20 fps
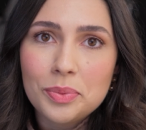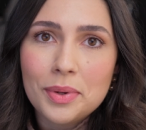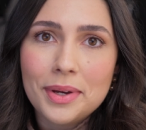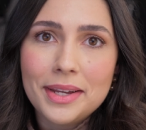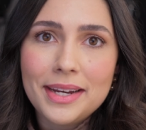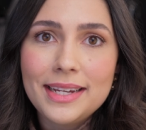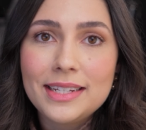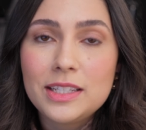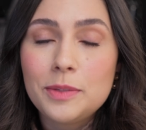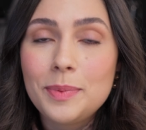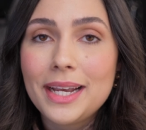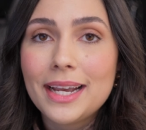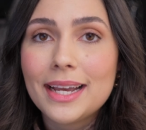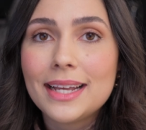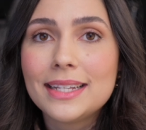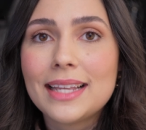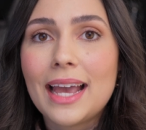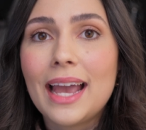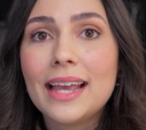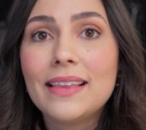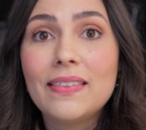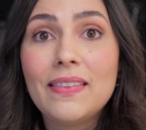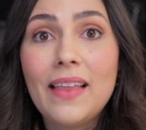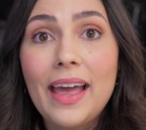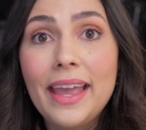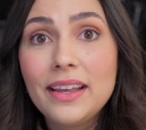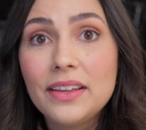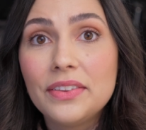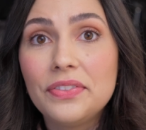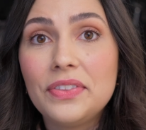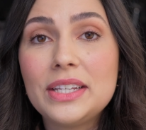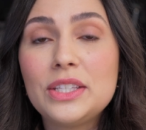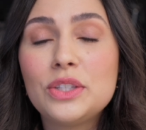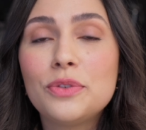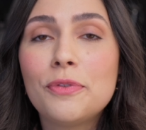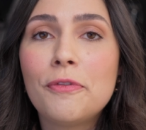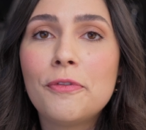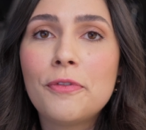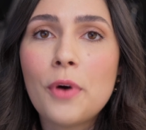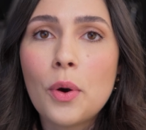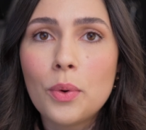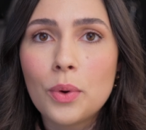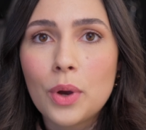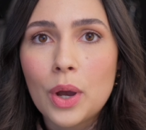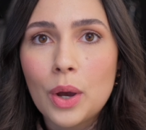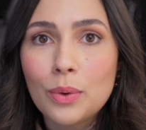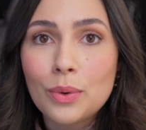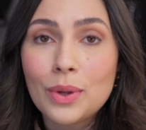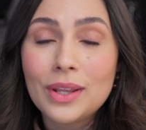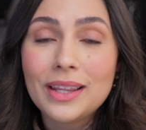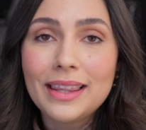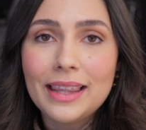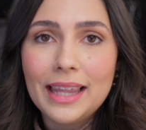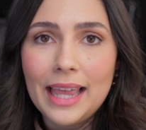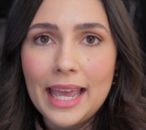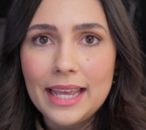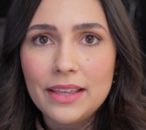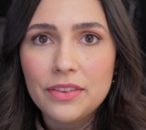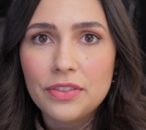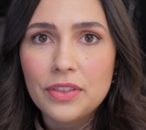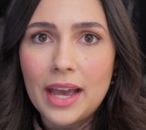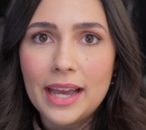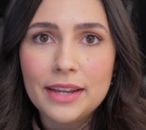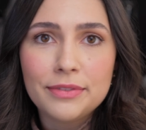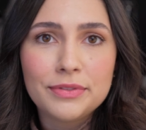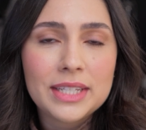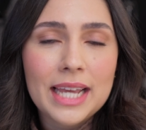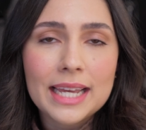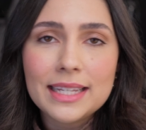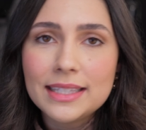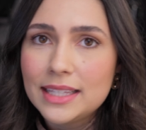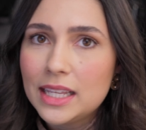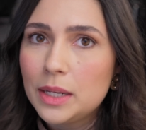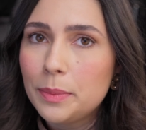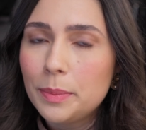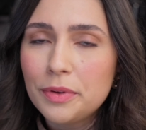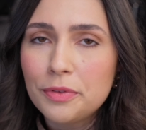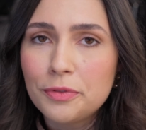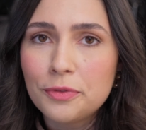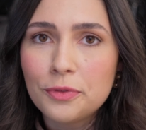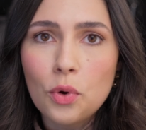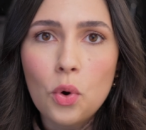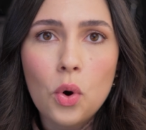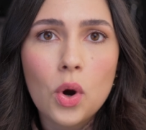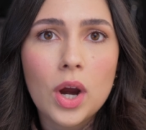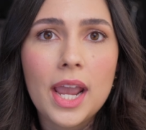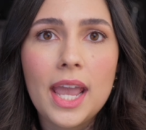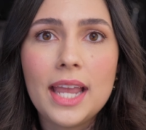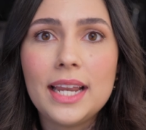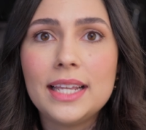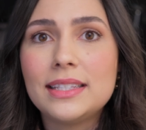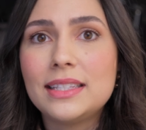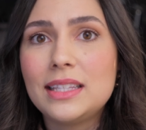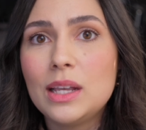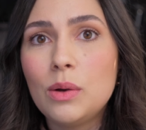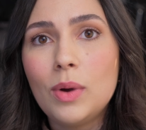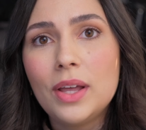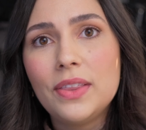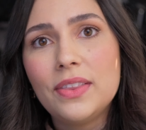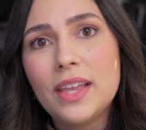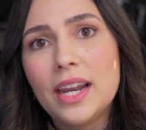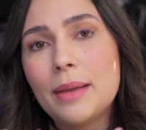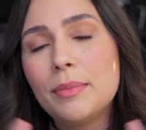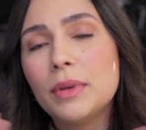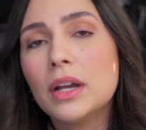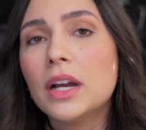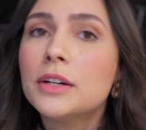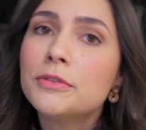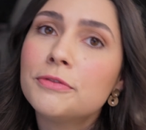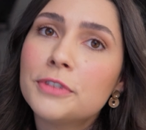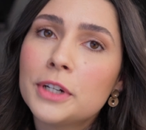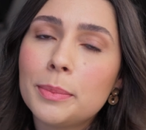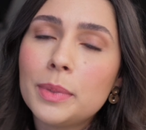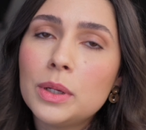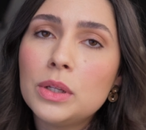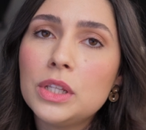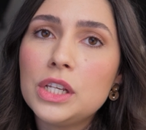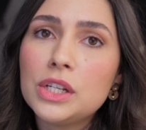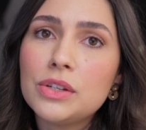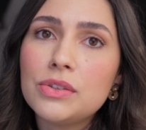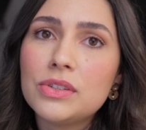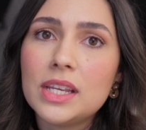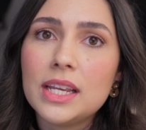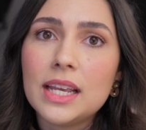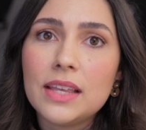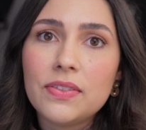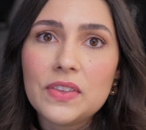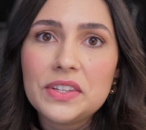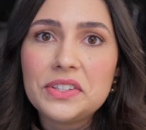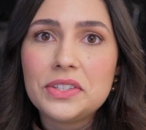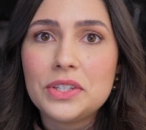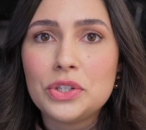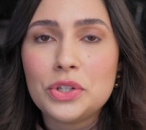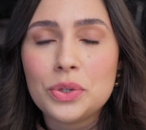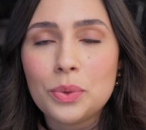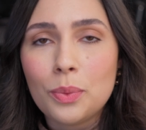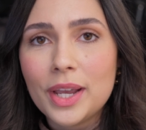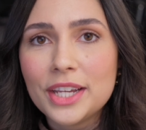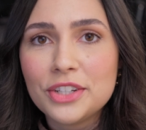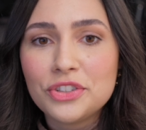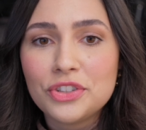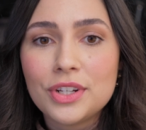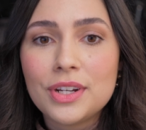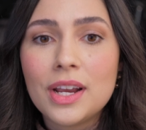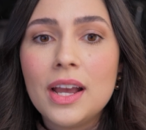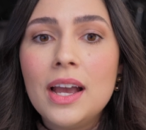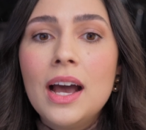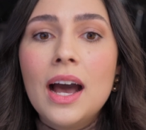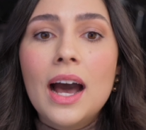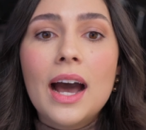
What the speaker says: one is because I like this focal length. I've tested it before and it's the one that I'm comfortable using in this situation.